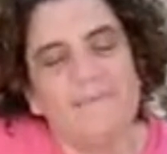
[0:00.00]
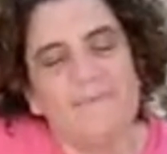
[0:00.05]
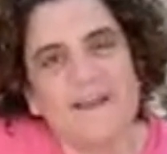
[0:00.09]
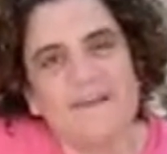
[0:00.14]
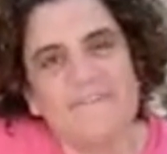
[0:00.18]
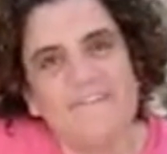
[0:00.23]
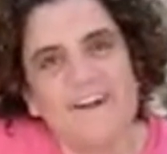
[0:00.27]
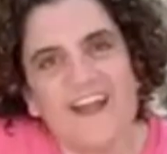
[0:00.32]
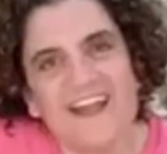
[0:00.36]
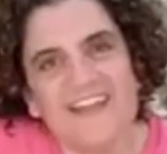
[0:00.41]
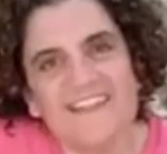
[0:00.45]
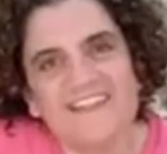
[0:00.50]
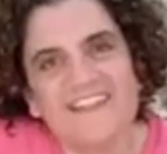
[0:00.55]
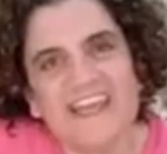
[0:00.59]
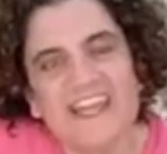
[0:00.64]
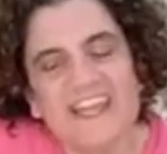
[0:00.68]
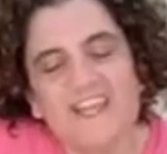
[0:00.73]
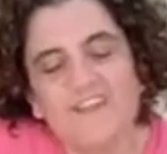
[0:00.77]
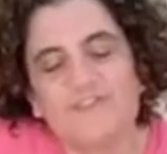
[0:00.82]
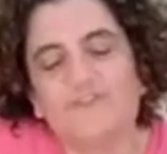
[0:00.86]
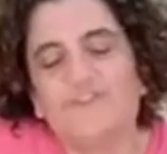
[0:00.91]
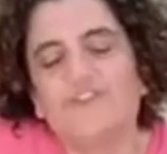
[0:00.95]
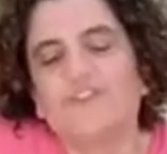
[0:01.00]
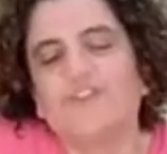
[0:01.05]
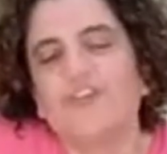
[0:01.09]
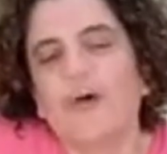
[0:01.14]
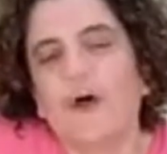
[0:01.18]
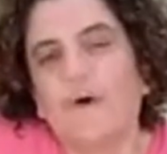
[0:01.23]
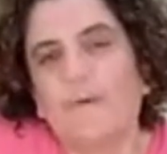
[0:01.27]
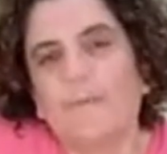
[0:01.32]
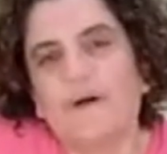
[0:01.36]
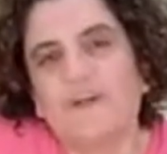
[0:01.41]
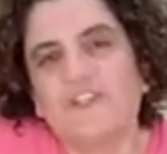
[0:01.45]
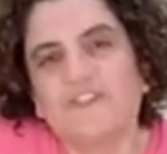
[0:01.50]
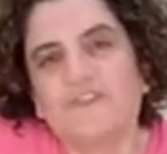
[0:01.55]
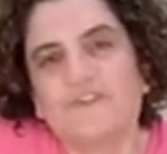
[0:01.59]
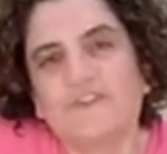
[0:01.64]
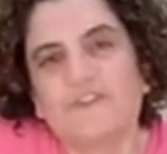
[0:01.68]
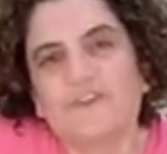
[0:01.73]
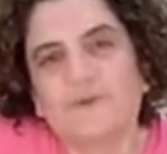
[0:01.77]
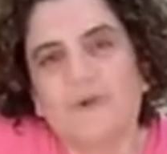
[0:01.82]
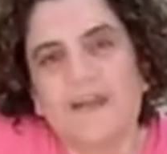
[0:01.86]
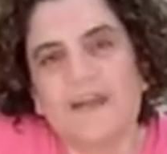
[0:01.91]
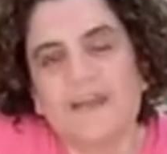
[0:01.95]
my friends, thank you so much for
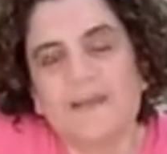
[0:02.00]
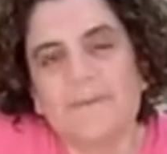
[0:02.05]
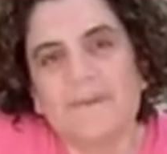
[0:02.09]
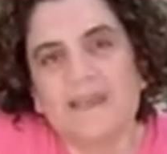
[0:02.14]
joining